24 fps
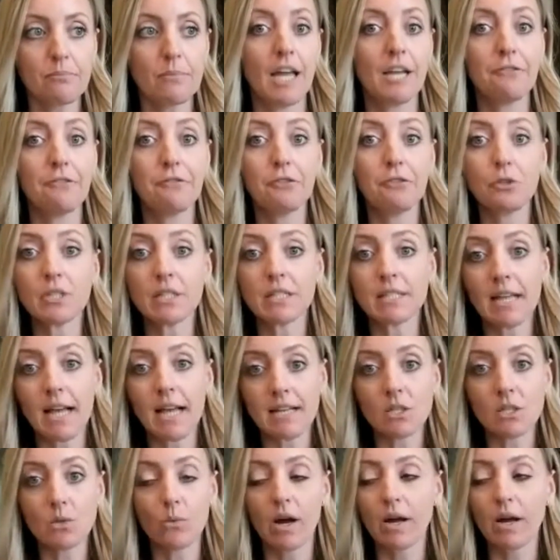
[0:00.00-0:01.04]
And if you didn't
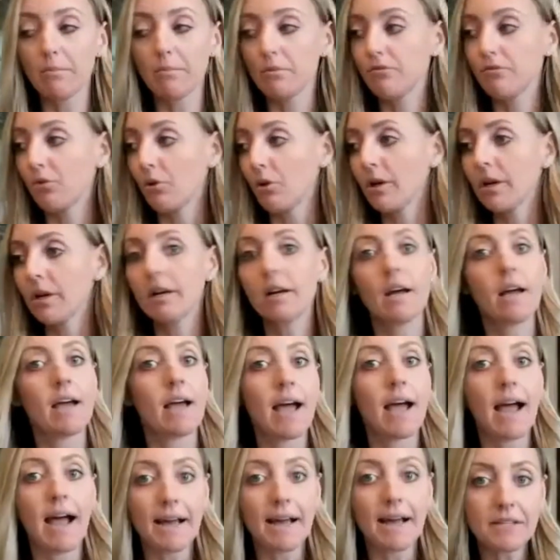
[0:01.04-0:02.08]
ask why before,
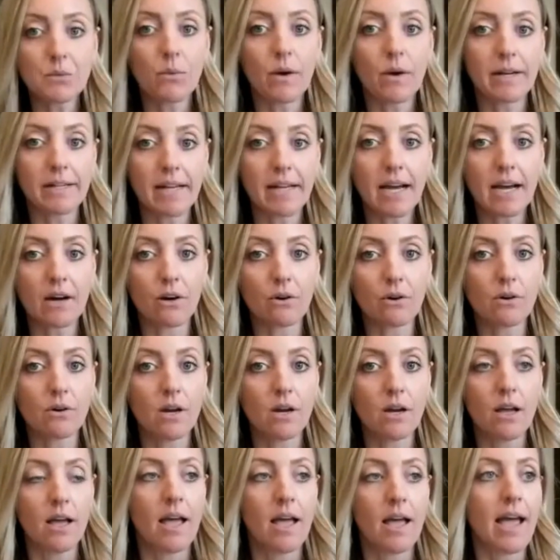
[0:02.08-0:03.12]
ask why now.
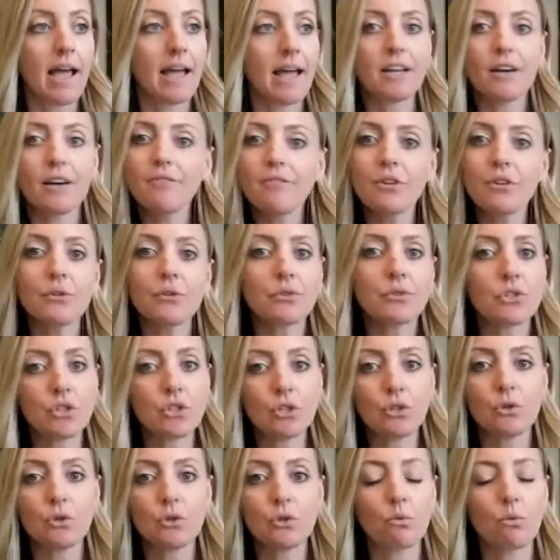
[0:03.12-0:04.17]
And of those
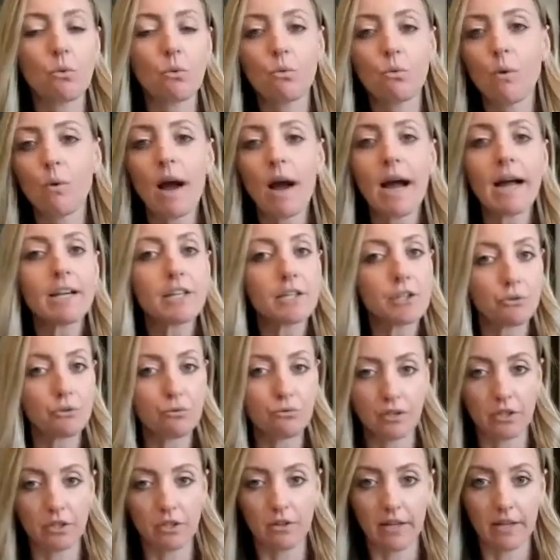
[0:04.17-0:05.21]
two, why do you
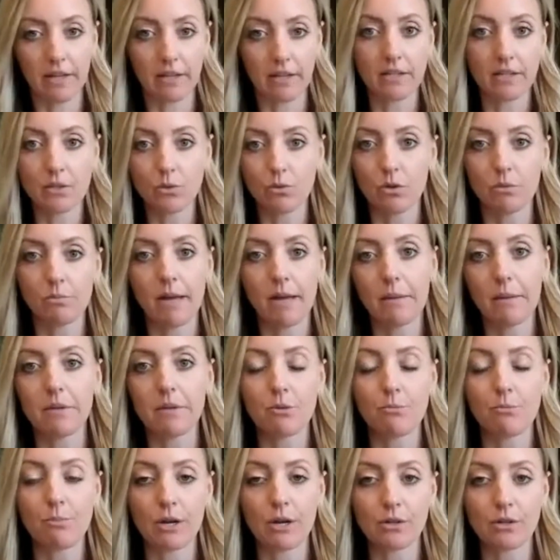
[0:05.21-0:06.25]
feel like this one might be
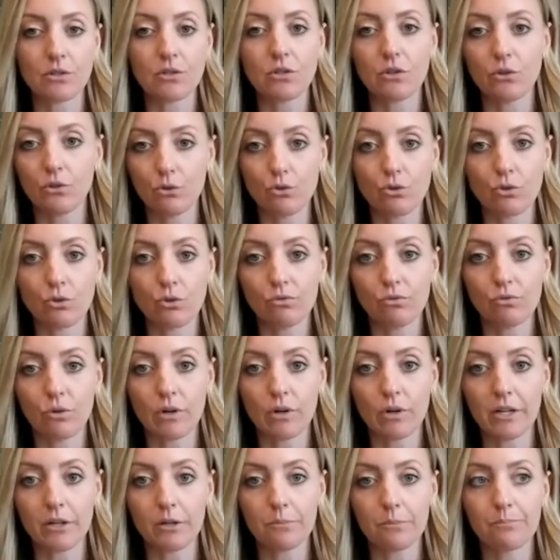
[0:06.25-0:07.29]
the better solution for
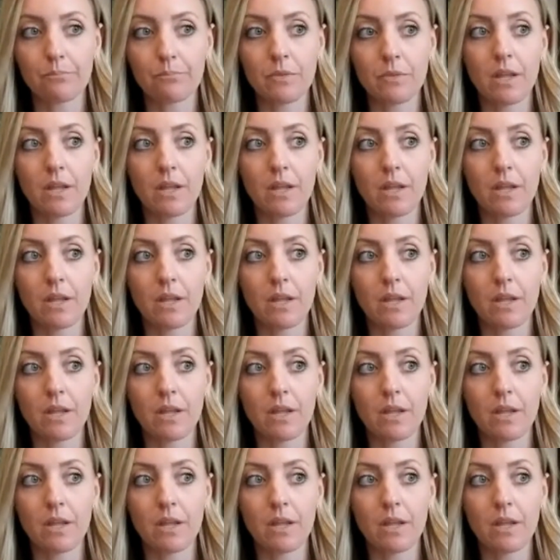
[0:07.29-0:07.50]
you?